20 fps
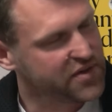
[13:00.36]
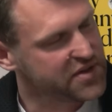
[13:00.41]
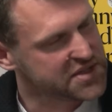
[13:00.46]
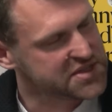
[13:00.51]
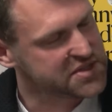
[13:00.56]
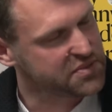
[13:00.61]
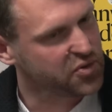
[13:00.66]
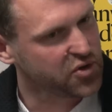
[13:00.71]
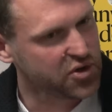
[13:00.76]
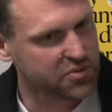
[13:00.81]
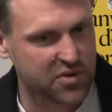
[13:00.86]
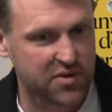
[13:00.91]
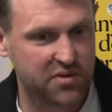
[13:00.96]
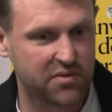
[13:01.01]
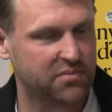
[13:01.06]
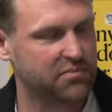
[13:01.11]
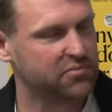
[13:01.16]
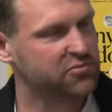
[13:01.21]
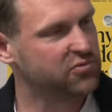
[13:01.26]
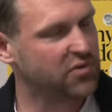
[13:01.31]
at this appointment,
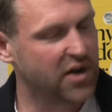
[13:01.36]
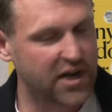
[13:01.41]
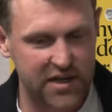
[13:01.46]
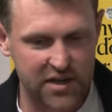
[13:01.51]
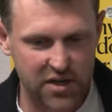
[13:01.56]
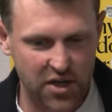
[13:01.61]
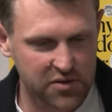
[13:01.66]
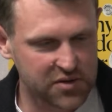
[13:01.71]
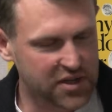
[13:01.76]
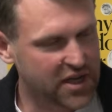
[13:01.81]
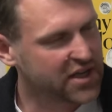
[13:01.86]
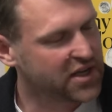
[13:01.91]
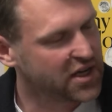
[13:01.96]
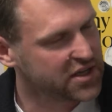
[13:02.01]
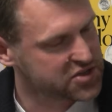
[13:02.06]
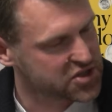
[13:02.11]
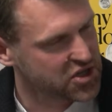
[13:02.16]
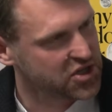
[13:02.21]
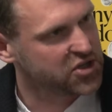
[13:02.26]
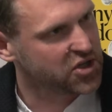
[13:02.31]
great, okay, I
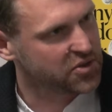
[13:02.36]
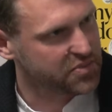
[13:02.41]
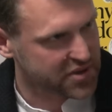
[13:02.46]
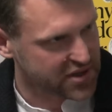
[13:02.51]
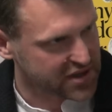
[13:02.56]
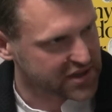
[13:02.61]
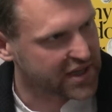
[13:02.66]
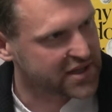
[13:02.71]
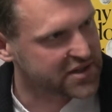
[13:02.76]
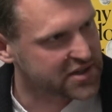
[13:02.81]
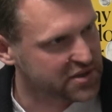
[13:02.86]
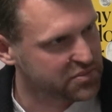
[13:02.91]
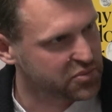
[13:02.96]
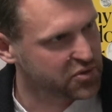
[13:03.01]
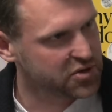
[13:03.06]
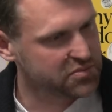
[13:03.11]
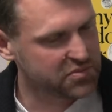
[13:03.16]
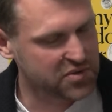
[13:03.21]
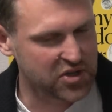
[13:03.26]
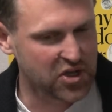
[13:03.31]
turn up and I get the
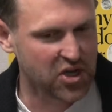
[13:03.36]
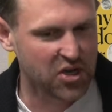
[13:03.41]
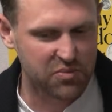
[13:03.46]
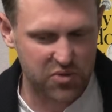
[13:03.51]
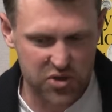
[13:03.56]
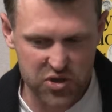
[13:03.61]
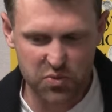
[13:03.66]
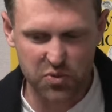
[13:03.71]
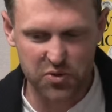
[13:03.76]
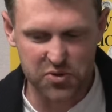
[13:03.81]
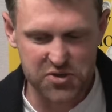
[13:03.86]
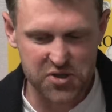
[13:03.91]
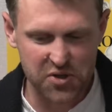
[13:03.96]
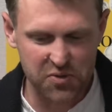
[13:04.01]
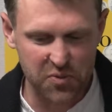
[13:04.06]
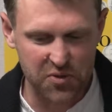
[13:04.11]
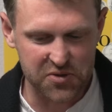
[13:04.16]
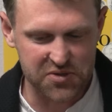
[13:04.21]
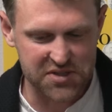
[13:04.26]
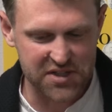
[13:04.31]
appointment. But you also
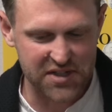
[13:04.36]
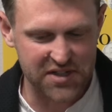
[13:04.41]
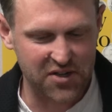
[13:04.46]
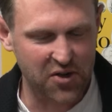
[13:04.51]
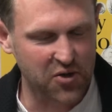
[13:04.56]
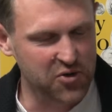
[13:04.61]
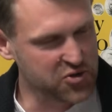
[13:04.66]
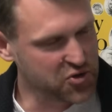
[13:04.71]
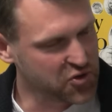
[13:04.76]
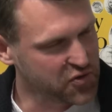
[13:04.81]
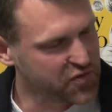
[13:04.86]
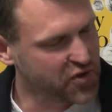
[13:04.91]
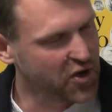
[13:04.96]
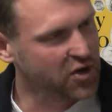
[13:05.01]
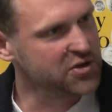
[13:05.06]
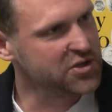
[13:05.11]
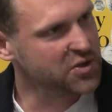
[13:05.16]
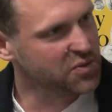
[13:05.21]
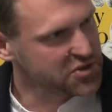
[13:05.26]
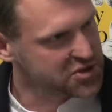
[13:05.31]
want it on your
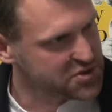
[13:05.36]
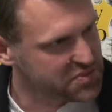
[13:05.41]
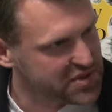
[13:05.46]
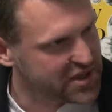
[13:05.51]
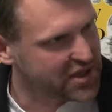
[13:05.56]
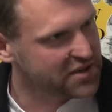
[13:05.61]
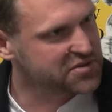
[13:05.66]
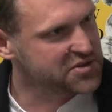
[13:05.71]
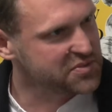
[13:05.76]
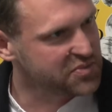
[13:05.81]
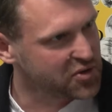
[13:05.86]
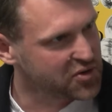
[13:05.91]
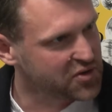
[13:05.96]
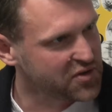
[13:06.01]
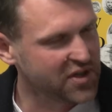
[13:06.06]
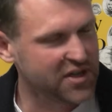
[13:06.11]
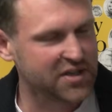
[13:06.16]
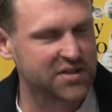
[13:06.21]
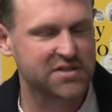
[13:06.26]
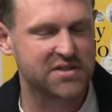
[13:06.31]
phone. You want to be able to book
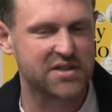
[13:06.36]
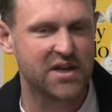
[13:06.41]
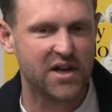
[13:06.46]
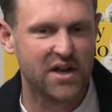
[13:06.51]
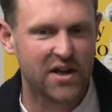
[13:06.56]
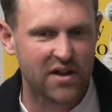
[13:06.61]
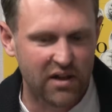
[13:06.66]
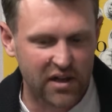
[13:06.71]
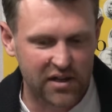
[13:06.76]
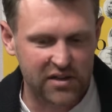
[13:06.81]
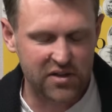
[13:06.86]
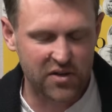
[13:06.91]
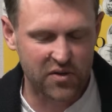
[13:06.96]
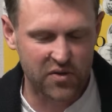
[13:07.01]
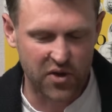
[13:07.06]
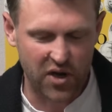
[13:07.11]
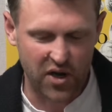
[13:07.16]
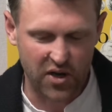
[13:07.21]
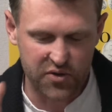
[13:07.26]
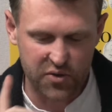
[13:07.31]
things. Yeah. Like
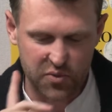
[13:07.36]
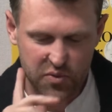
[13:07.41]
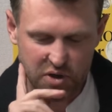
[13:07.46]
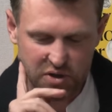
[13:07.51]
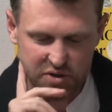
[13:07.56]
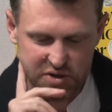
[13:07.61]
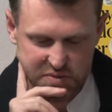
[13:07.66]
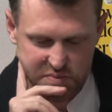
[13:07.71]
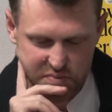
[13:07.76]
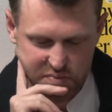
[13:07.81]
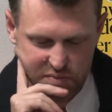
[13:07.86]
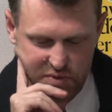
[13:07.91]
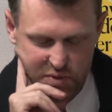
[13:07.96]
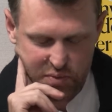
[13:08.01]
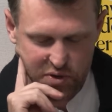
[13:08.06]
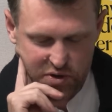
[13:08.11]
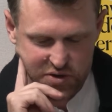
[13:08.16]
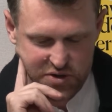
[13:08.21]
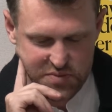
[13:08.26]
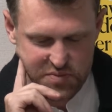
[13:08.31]
the world
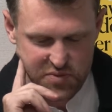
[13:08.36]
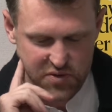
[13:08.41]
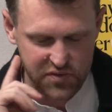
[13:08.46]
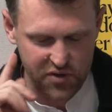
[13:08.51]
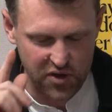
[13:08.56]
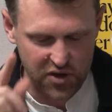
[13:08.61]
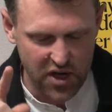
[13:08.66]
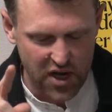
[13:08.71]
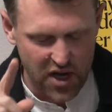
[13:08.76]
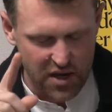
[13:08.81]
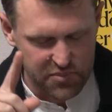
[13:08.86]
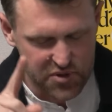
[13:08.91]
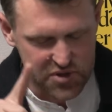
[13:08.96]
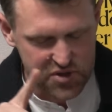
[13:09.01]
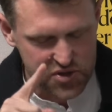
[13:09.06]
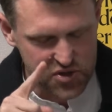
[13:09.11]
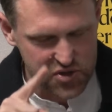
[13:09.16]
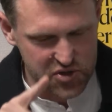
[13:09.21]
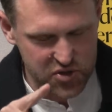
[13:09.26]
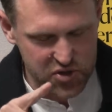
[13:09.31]
has moved on. But
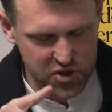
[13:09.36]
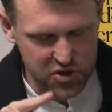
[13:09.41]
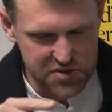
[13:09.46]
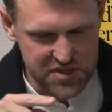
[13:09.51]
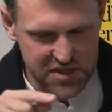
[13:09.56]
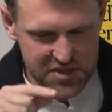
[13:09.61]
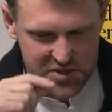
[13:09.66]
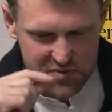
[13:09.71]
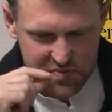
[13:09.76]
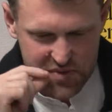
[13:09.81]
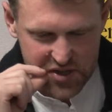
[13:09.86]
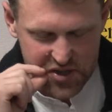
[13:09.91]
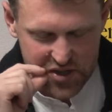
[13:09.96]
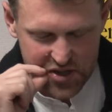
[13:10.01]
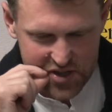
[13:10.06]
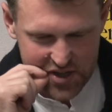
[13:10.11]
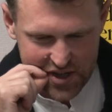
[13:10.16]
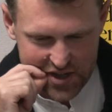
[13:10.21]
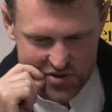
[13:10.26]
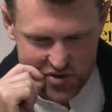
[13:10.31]
you said something
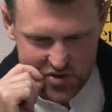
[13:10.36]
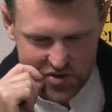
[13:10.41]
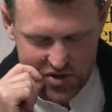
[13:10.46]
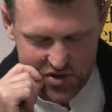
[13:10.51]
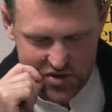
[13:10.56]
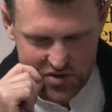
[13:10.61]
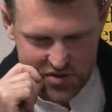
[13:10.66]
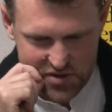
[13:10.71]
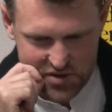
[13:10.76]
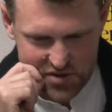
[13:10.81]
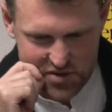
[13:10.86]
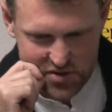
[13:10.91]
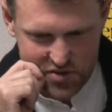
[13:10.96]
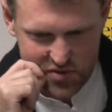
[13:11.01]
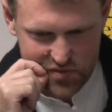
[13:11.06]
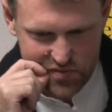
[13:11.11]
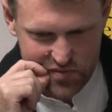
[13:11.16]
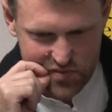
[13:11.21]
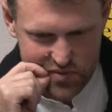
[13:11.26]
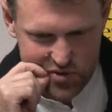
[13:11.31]
earlier, Andrew, that
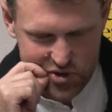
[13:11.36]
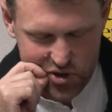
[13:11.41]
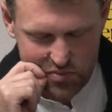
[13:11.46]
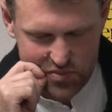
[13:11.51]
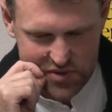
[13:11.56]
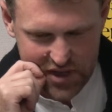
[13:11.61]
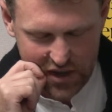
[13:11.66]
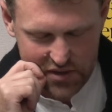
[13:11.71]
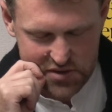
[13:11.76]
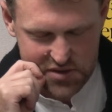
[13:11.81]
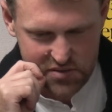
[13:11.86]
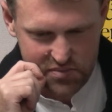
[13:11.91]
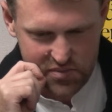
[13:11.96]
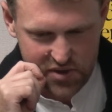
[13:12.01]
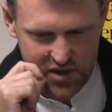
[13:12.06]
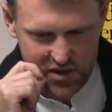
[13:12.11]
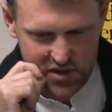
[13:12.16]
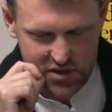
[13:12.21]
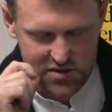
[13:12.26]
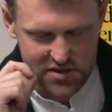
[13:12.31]
sort of jumped out at
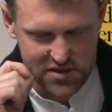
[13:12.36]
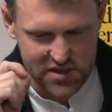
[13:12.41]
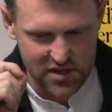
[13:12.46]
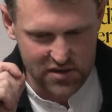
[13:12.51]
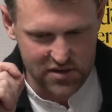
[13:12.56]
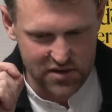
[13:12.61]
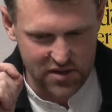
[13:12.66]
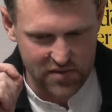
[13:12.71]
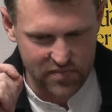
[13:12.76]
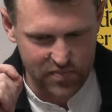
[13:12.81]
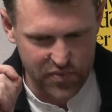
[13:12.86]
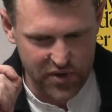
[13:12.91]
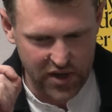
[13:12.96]
me. You said that